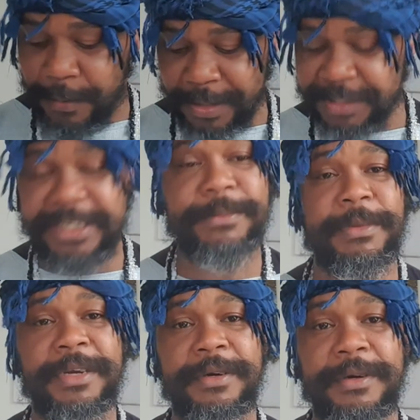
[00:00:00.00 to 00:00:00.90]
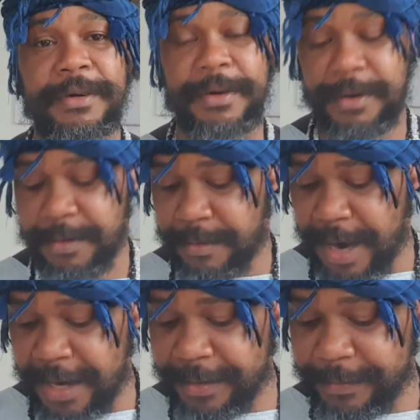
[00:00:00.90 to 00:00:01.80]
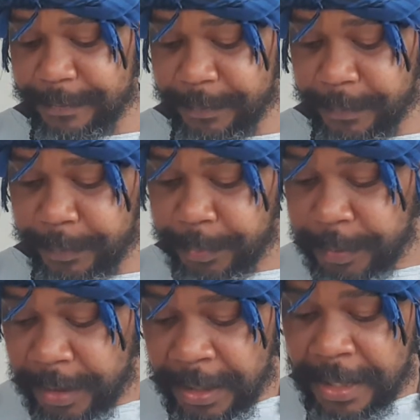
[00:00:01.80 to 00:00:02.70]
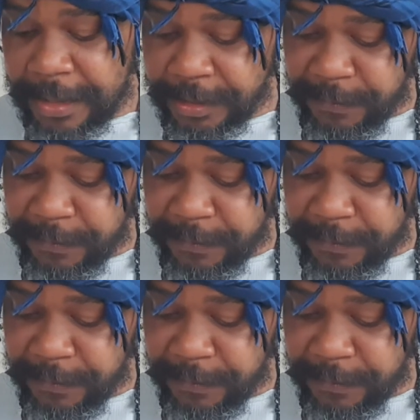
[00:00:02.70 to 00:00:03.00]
our sin, man. Right? The